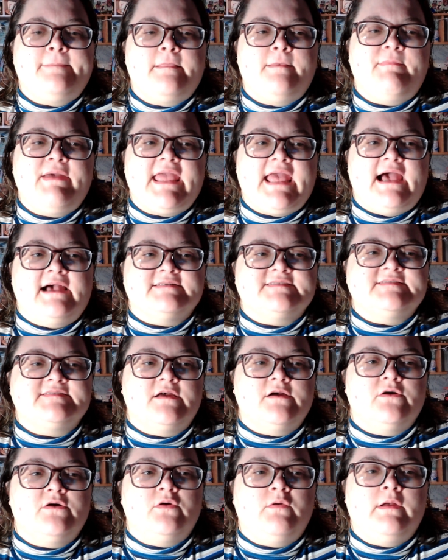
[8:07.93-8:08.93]
But yeah,
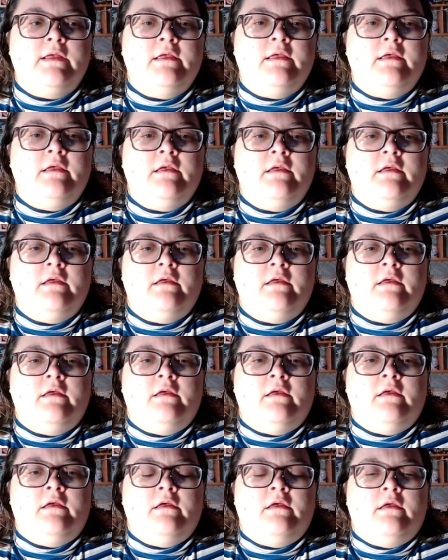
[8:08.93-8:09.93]
so
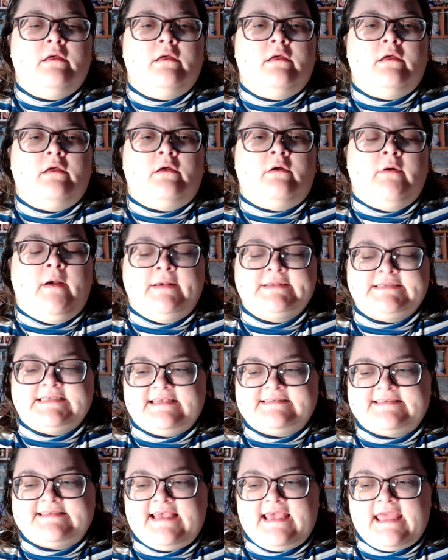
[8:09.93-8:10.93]
what was I
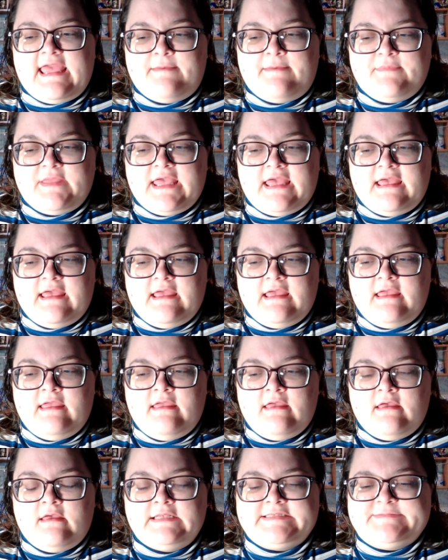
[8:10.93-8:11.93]
saying?
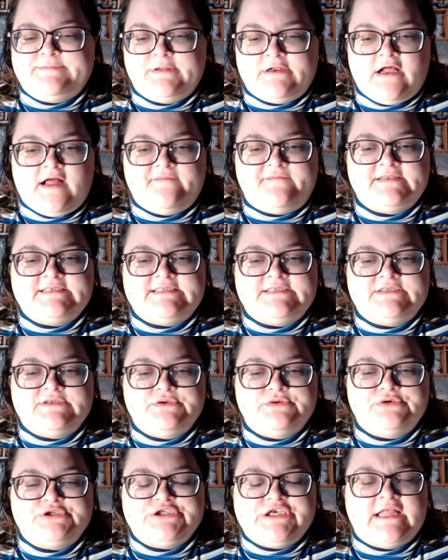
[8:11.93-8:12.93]
MK split off
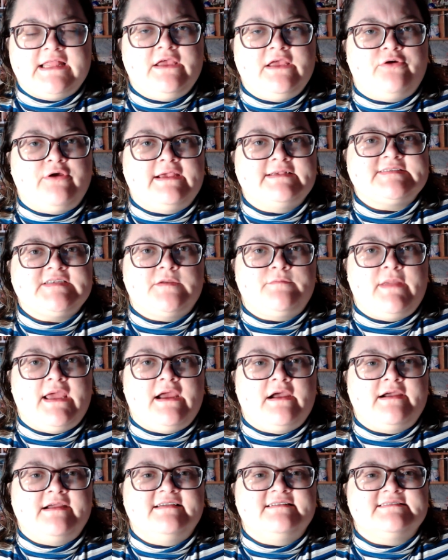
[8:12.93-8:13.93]
into Shelly, Grace, and
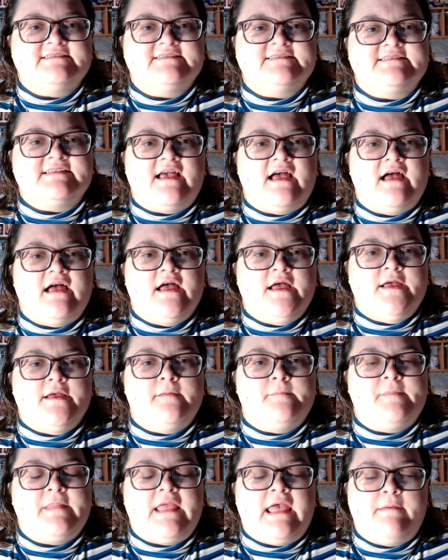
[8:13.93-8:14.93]
Maris.
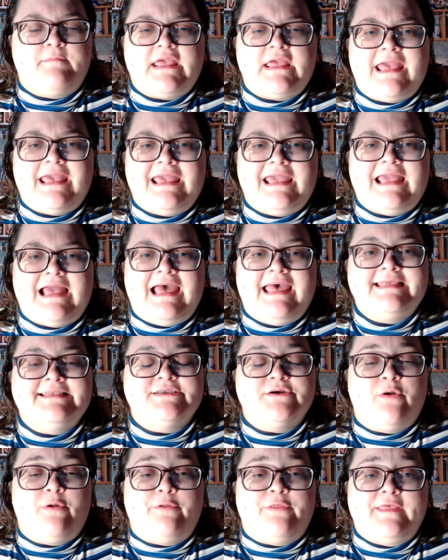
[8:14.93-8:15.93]
MK I
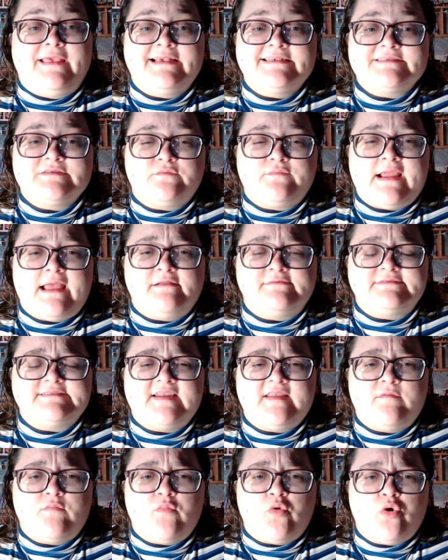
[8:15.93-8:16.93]
don't think is around
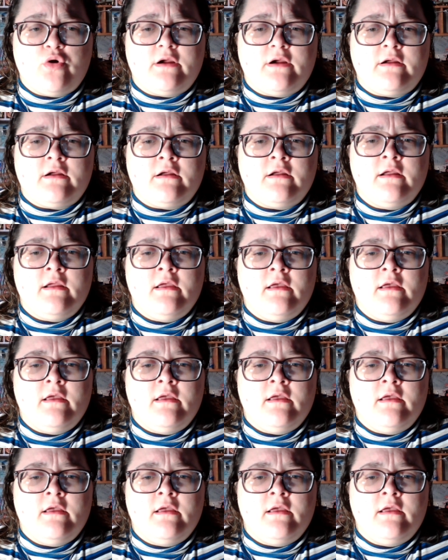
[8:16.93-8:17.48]
anymore.